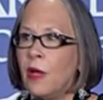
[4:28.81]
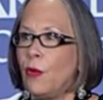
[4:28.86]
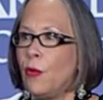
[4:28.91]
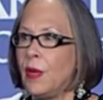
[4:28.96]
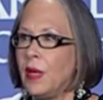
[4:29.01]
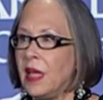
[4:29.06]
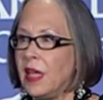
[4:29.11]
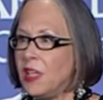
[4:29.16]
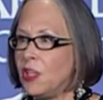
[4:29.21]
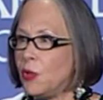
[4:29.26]

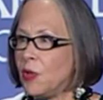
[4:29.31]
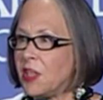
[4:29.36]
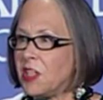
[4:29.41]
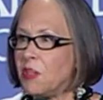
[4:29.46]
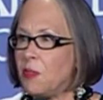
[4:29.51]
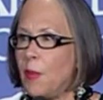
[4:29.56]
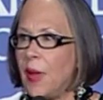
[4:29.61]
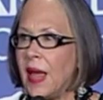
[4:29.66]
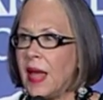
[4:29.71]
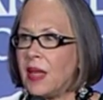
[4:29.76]
We need to
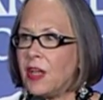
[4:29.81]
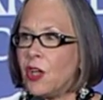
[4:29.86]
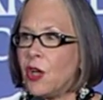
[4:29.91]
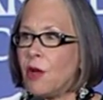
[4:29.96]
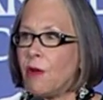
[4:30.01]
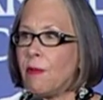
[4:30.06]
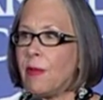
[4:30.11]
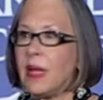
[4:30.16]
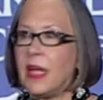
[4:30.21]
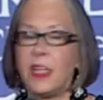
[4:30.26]
expand
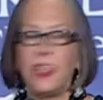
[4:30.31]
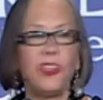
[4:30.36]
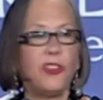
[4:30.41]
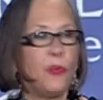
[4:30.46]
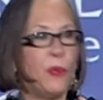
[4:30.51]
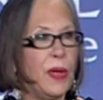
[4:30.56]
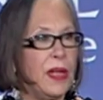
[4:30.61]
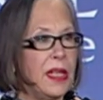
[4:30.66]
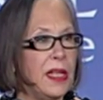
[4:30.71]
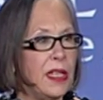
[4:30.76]
our
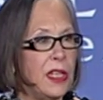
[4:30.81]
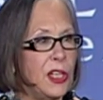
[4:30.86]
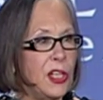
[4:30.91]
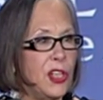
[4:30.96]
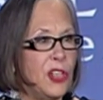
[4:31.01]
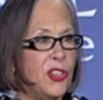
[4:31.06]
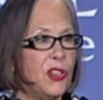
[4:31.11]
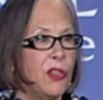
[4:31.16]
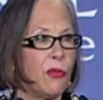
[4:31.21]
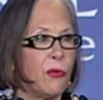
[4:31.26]
reach. We need
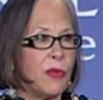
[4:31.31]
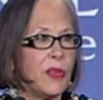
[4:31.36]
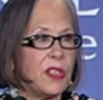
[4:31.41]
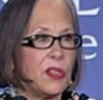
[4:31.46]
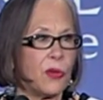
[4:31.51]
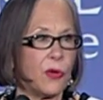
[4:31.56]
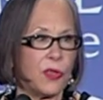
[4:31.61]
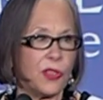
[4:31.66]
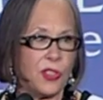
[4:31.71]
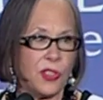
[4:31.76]
additional
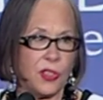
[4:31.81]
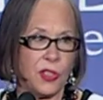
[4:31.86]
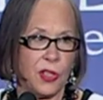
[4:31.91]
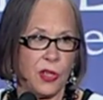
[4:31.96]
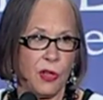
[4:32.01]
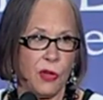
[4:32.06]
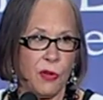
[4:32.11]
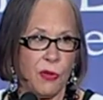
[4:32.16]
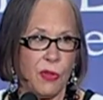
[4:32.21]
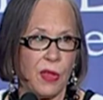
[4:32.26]
resources
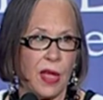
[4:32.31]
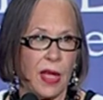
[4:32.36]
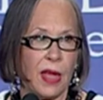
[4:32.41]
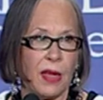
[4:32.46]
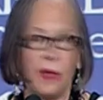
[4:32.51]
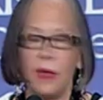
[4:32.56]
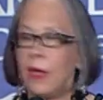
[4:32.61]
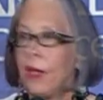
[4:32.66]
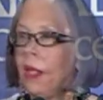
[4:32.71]
to do that.